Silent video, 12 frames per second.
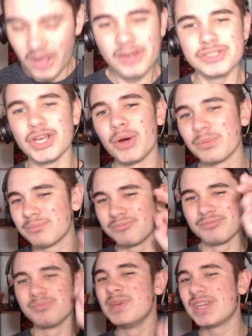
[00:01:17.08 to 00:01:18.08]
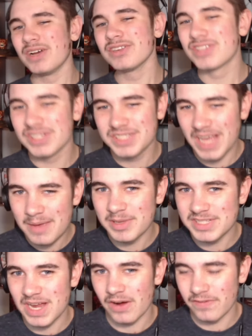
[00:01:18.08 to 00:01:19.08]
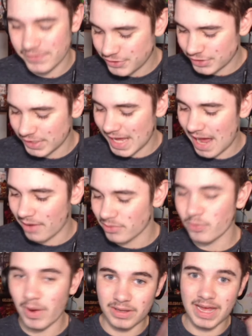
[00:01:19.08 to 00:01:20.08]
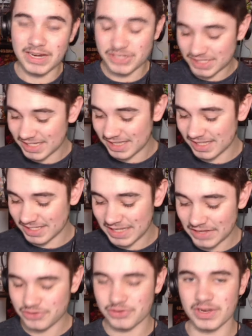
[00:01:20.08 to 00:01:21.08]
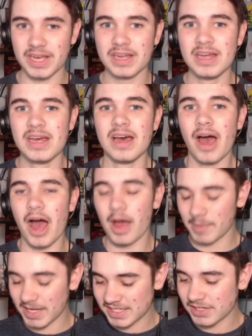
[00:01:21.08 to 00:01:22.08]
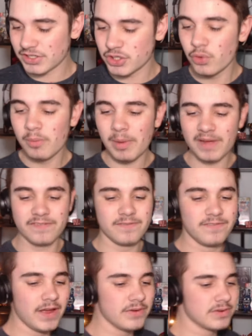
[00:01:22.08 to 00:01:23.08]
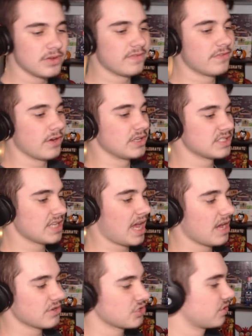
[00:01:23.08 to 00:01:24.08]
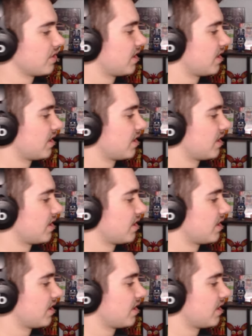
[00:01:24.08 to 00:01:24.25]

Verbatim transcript: So, because this game is now officially out, well, I actually did this yesterday, um, I sent two of my very good friends, Asher and